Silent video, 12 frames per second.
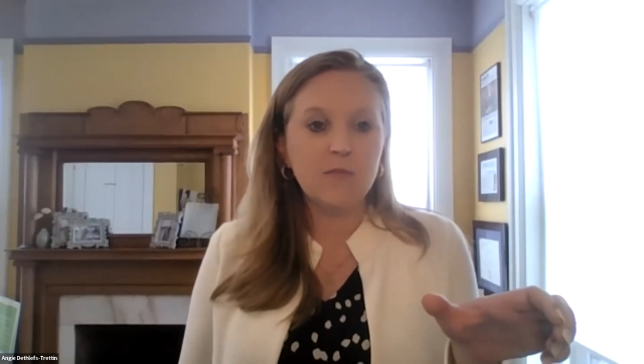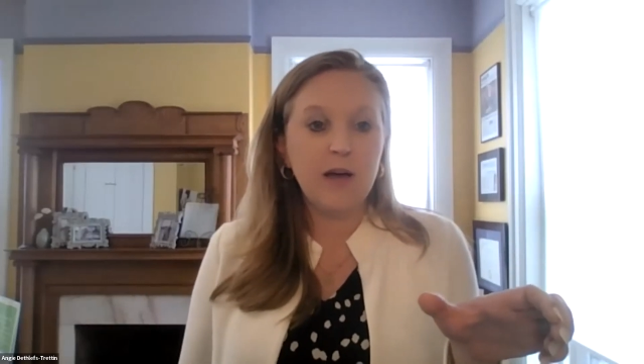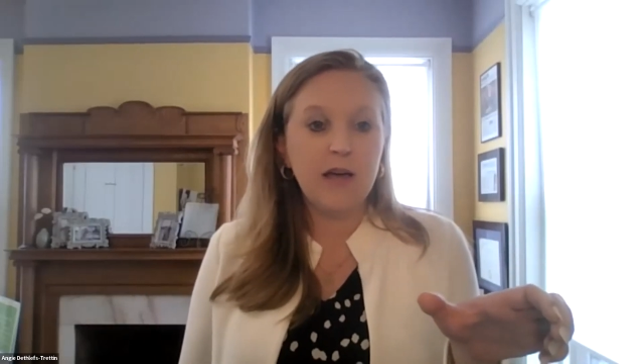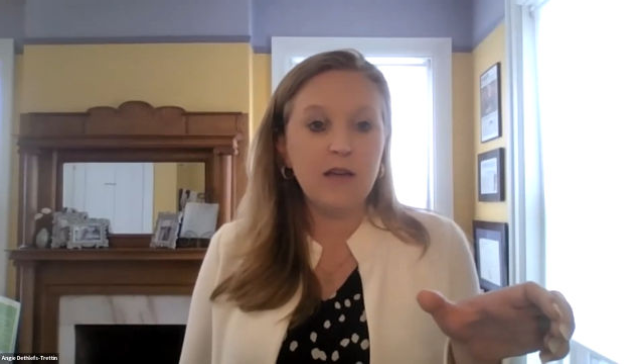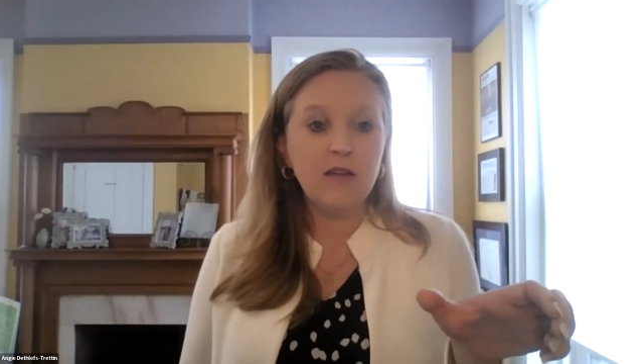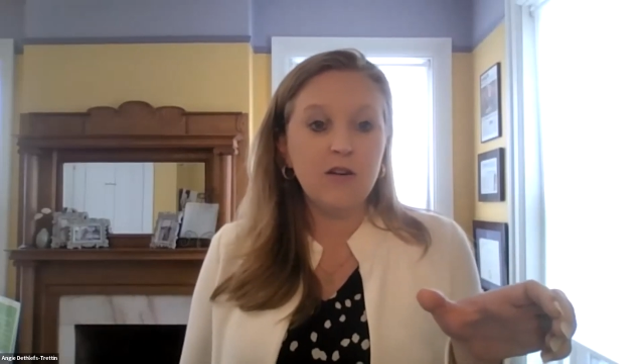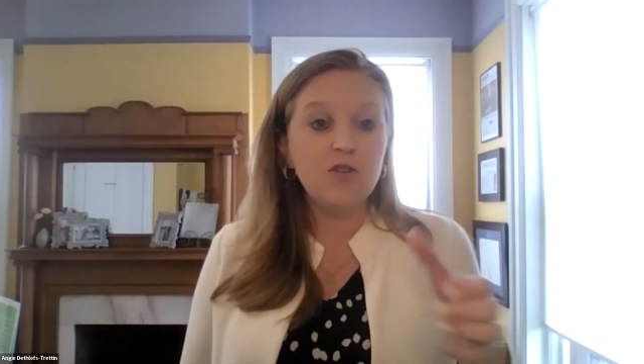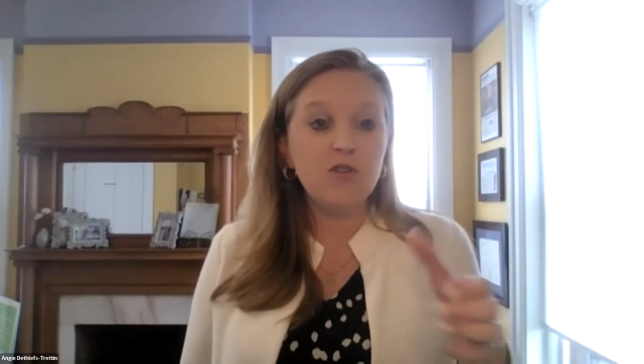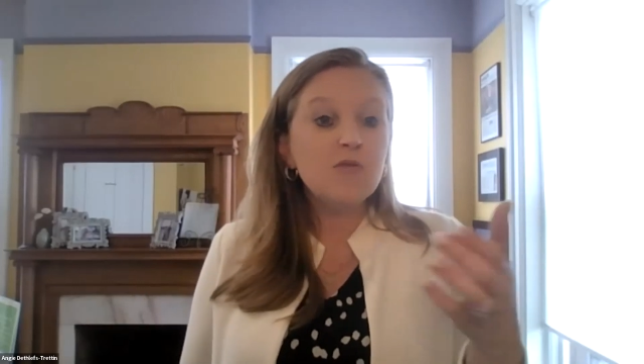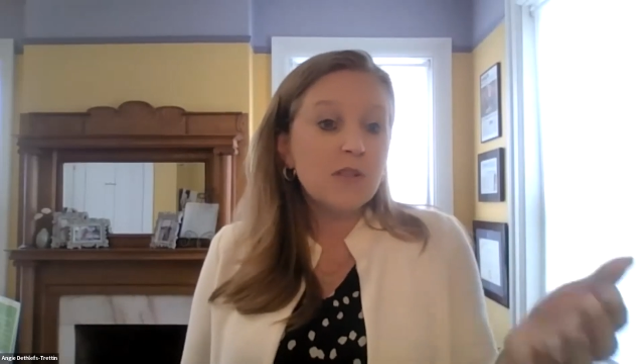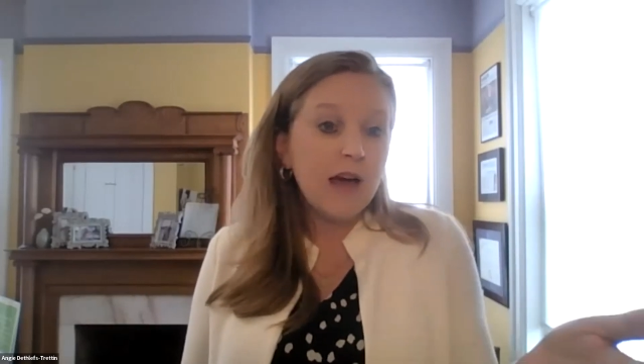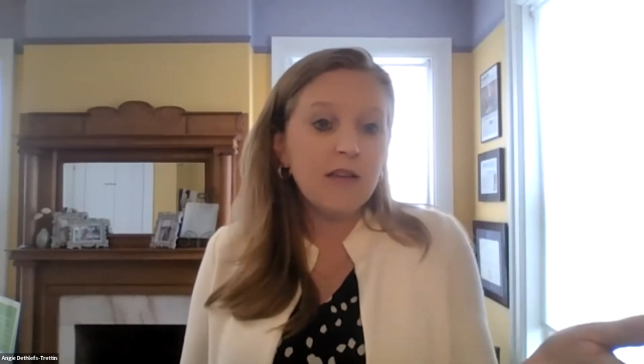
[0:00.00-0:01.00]
but
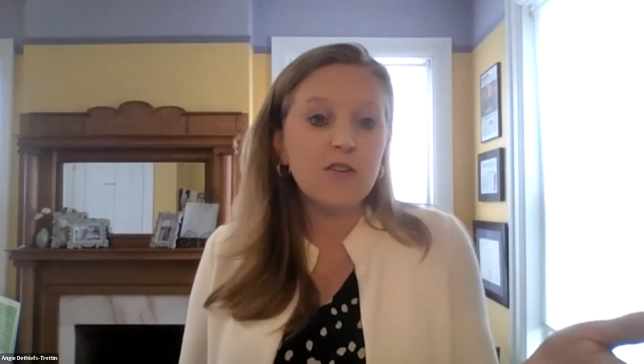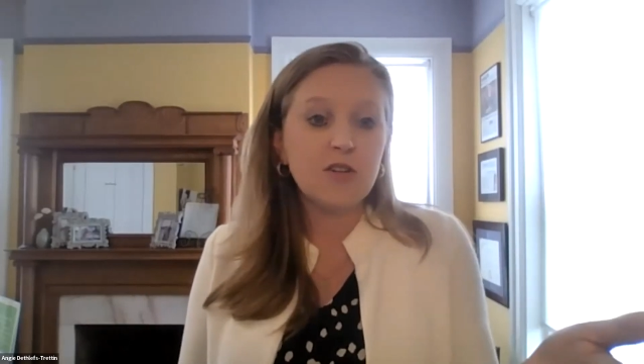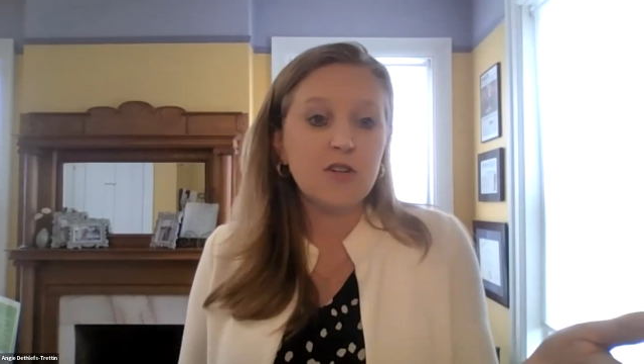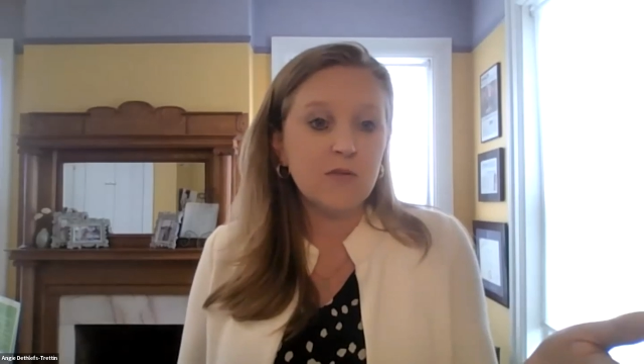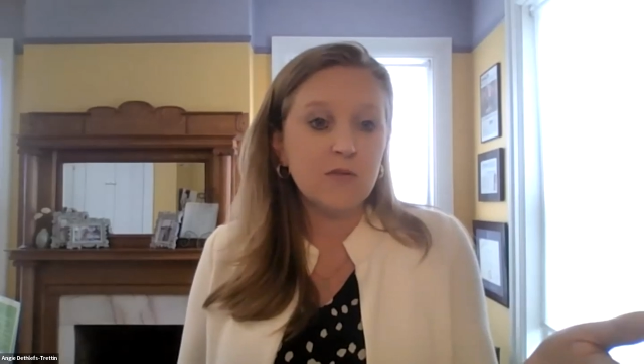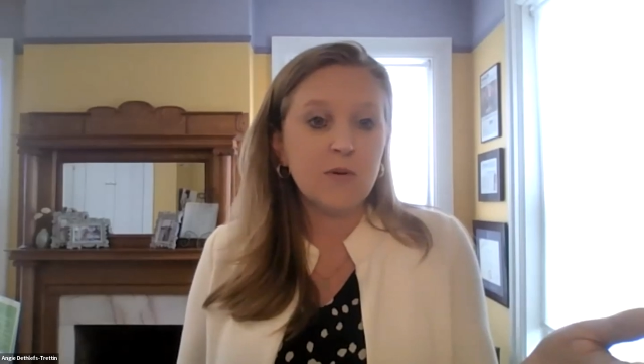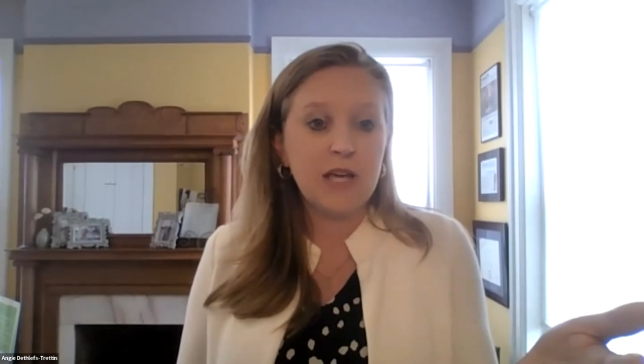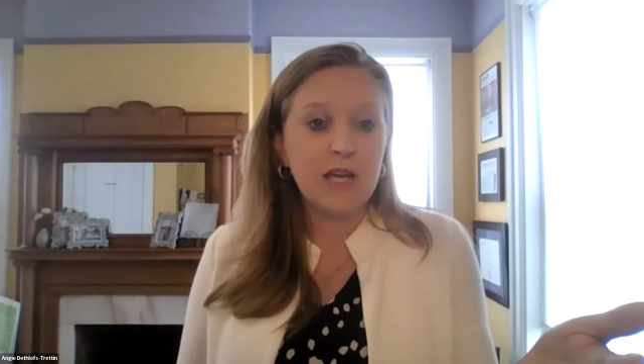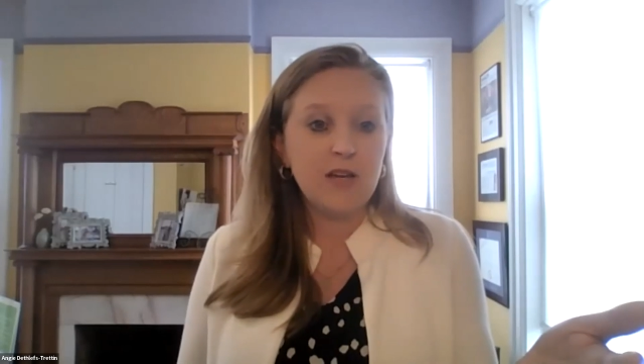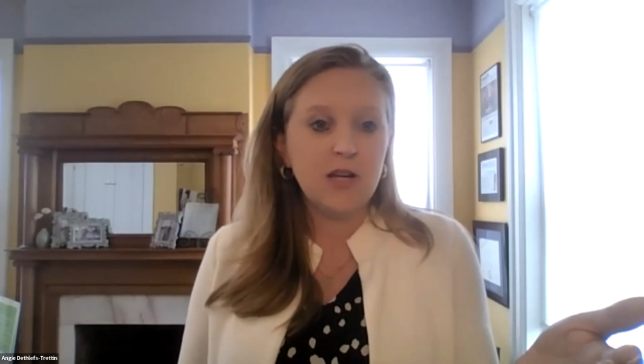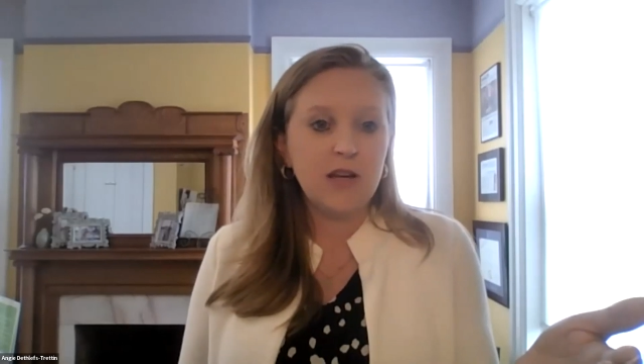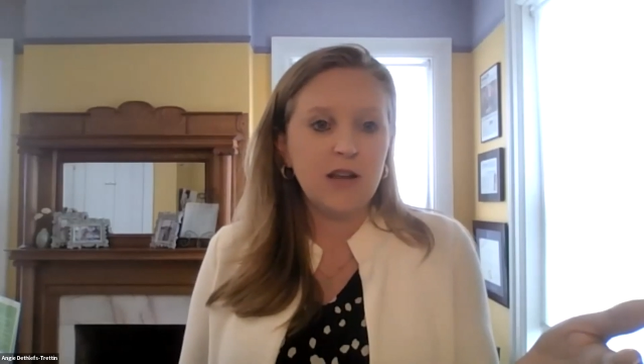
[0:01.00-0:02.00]
use a lot of the transportation.